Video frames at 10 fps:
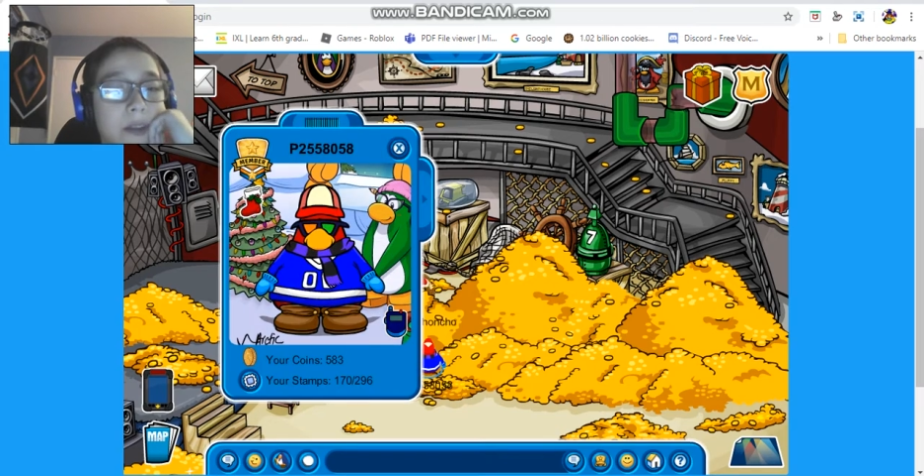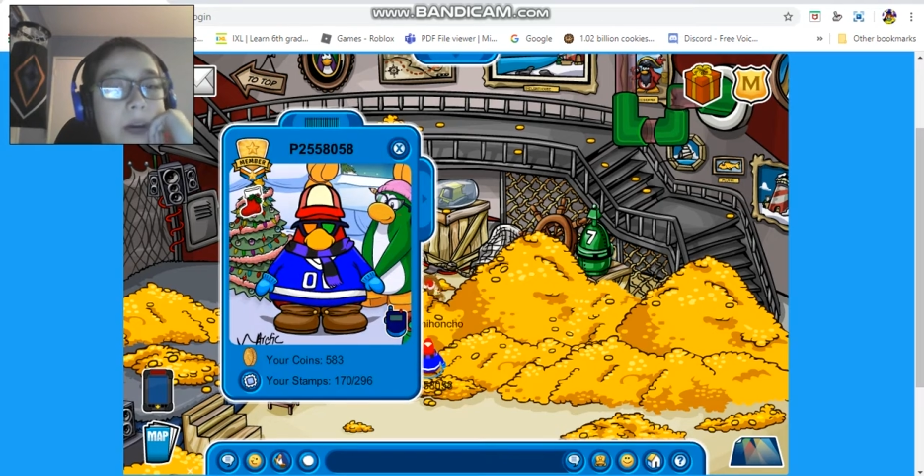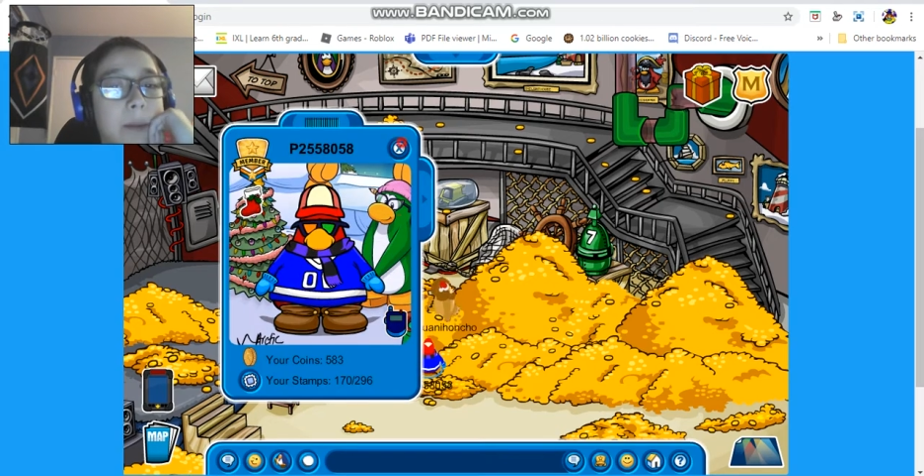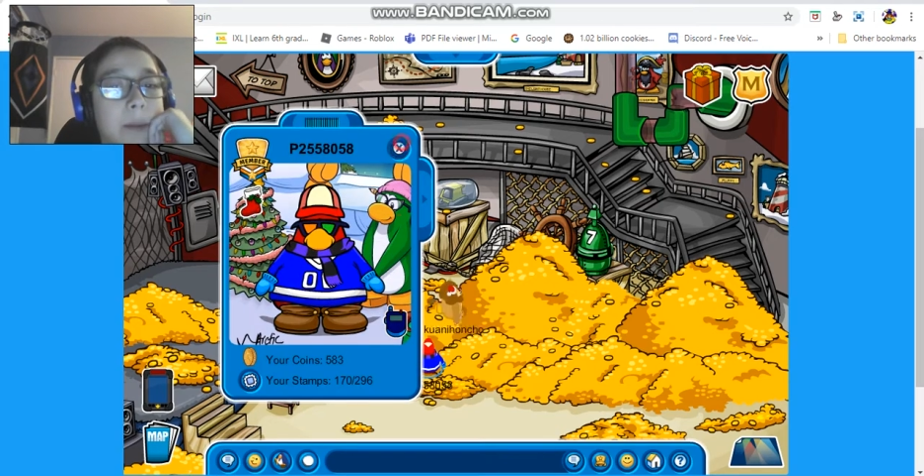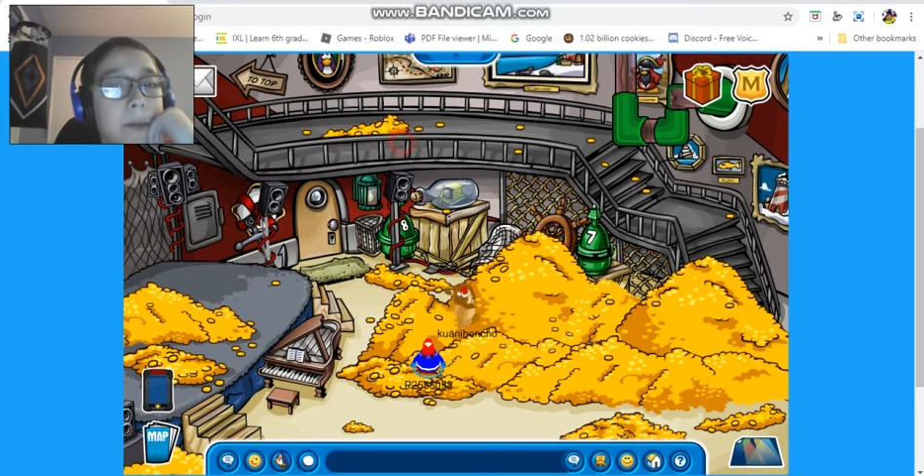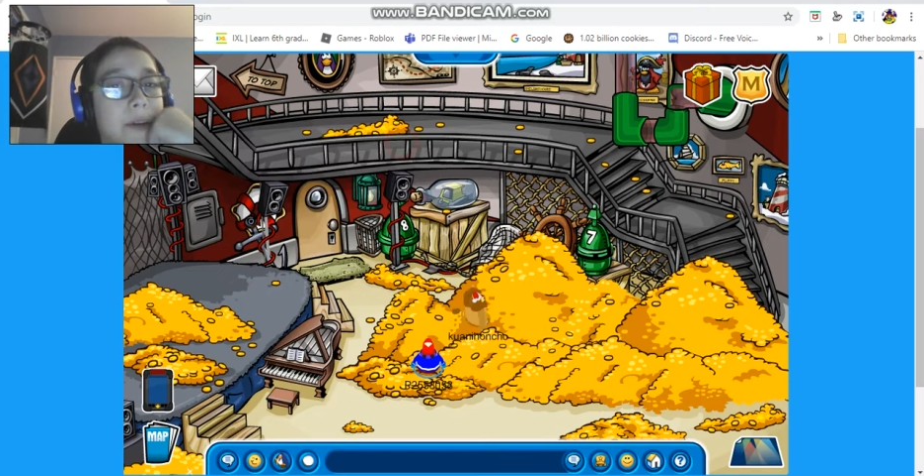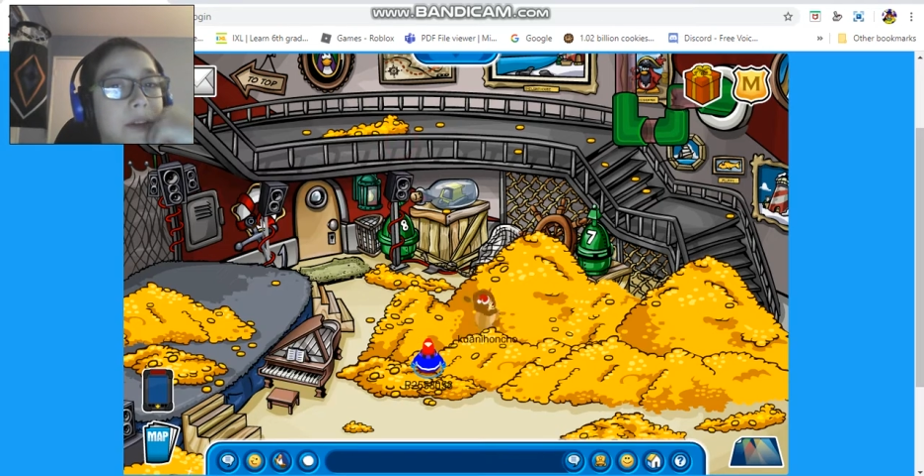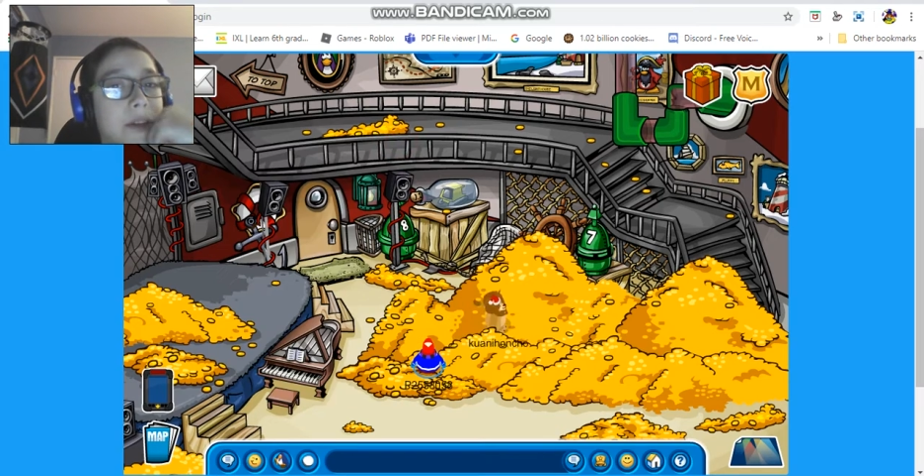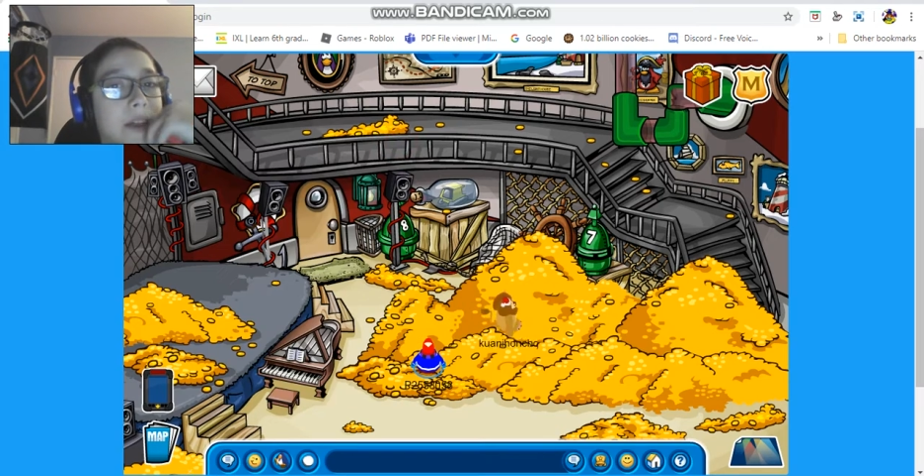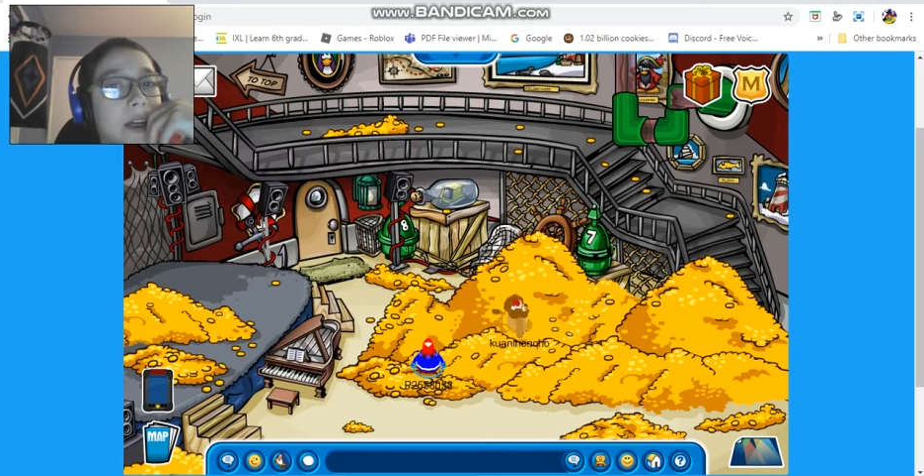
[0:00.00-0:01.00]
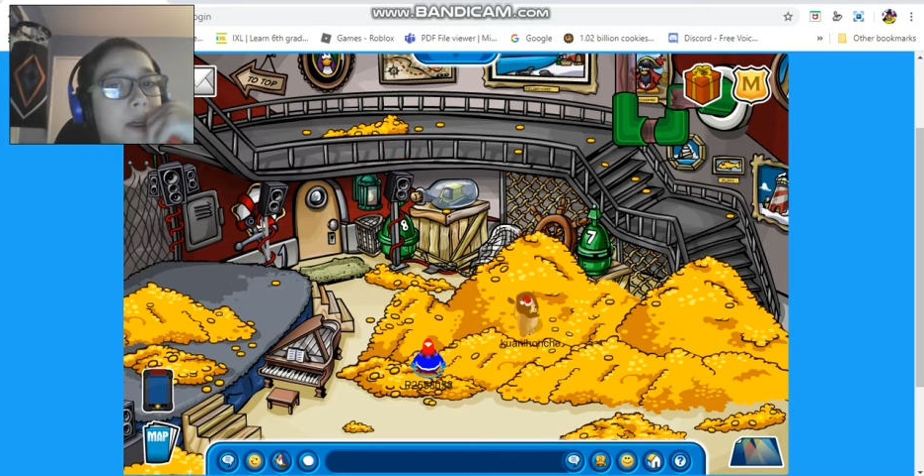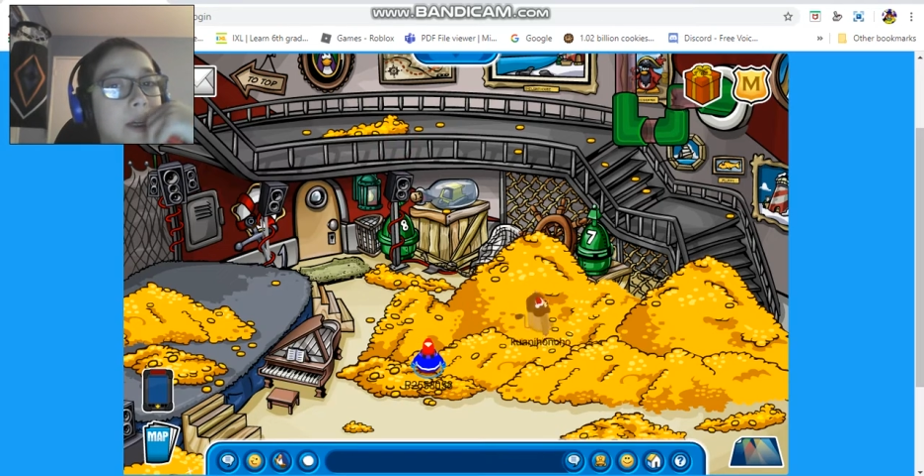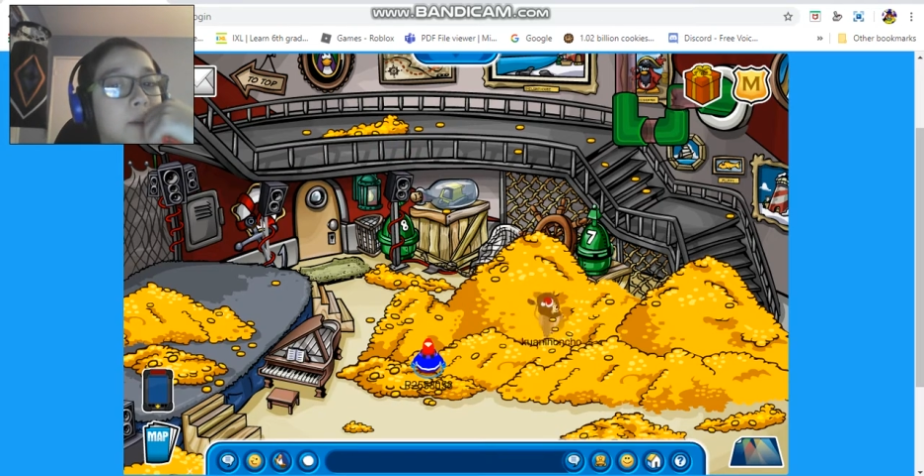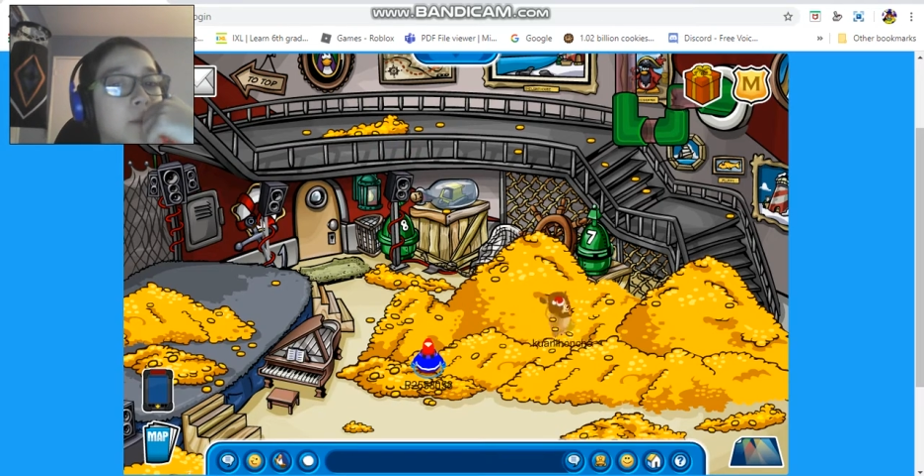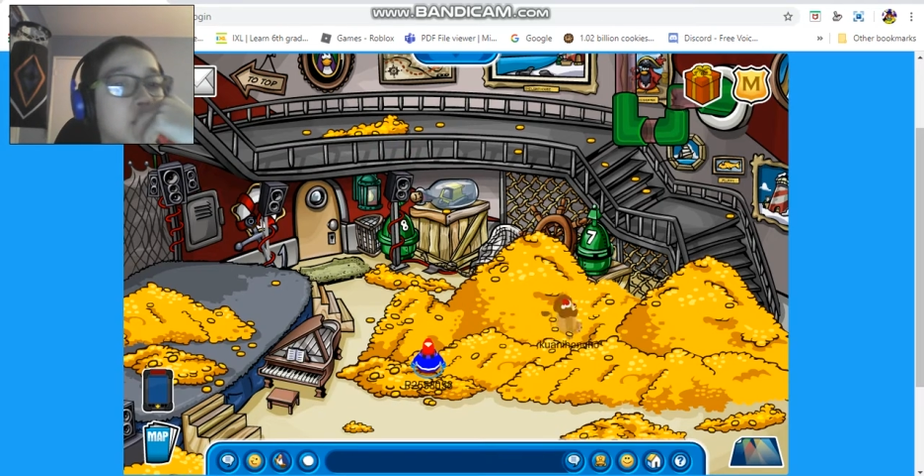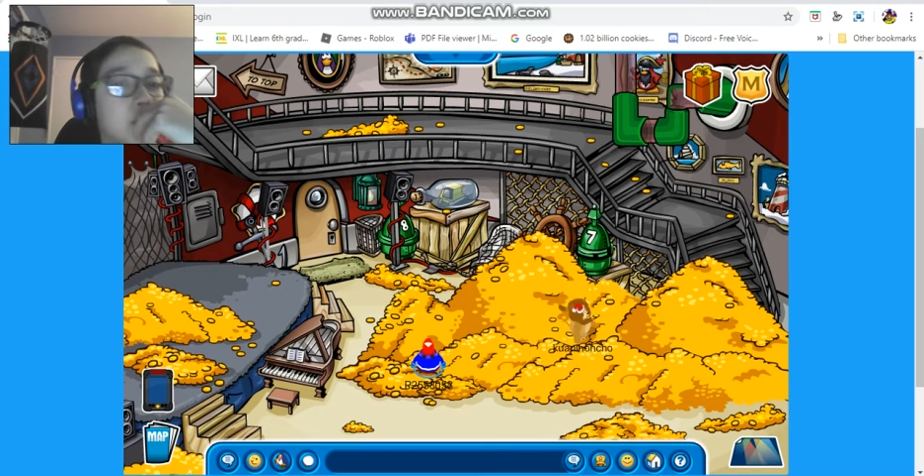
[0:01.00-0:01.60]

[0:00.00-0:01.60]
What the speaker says: so happy birthday to him.